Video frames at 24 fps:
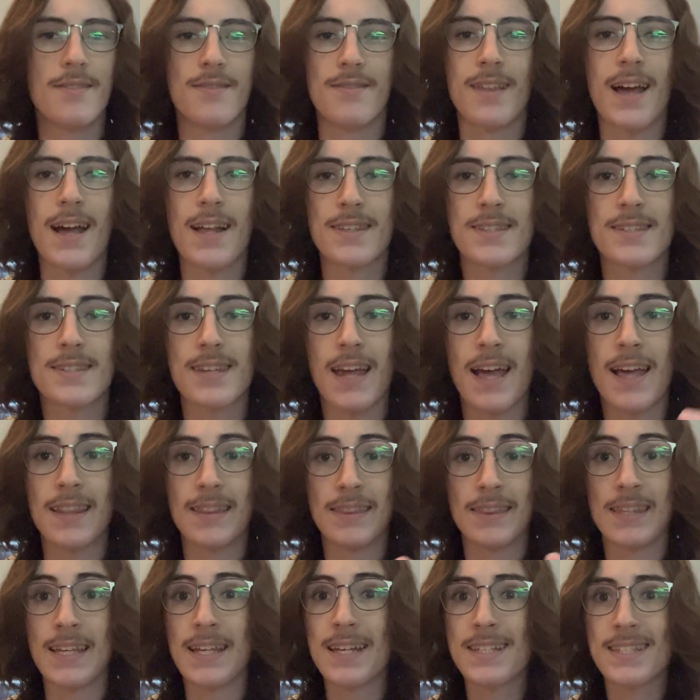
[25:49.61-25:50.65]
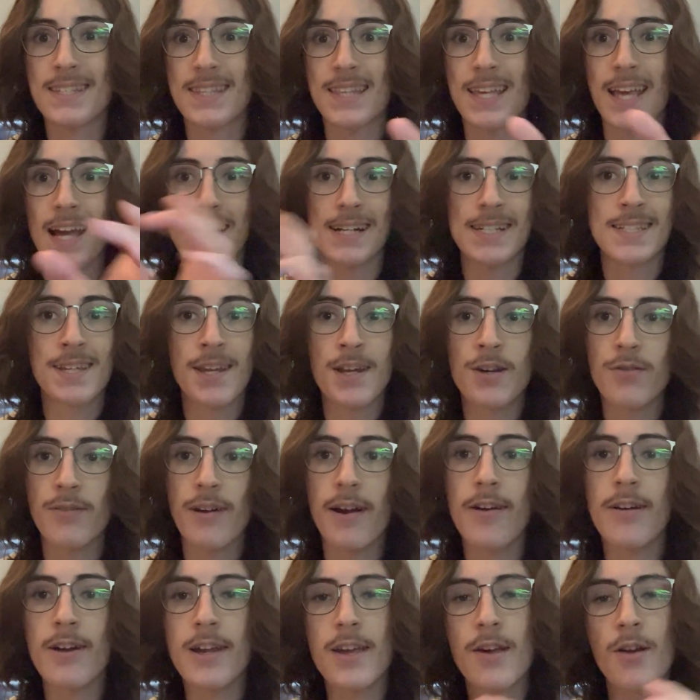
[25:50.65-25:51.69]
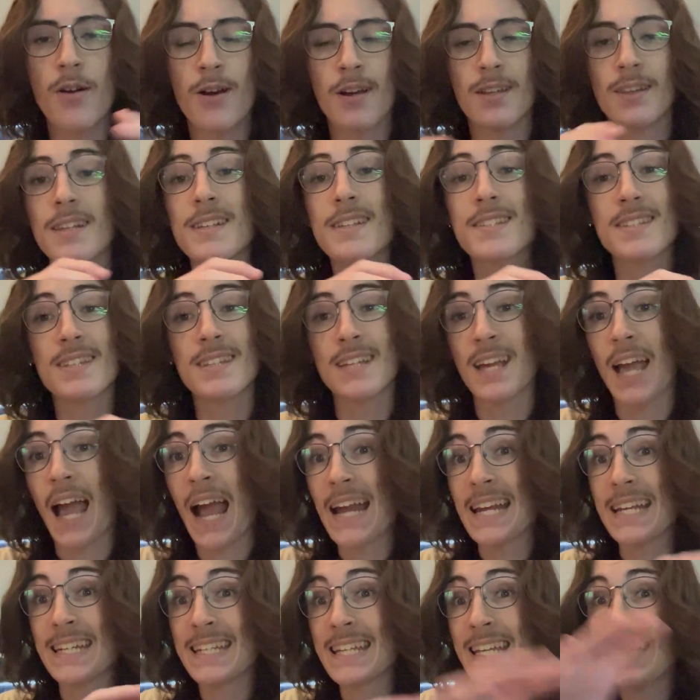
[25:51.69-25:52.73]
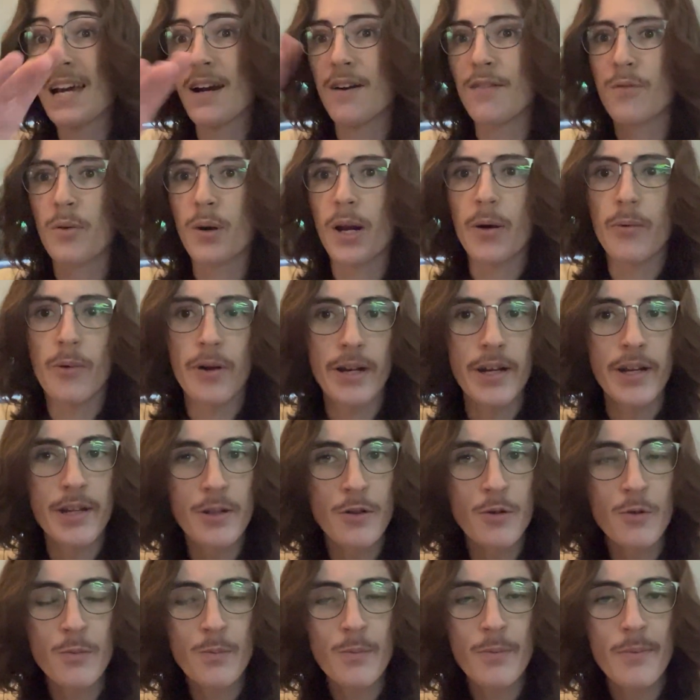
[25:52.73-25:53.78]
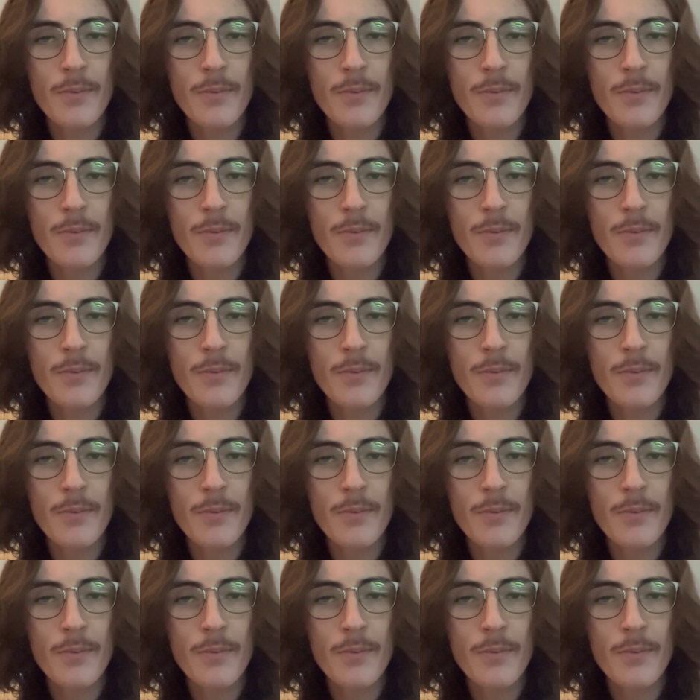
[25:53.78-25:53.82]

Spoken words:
That's at least the itinerary, or at least the idea of what I want to do.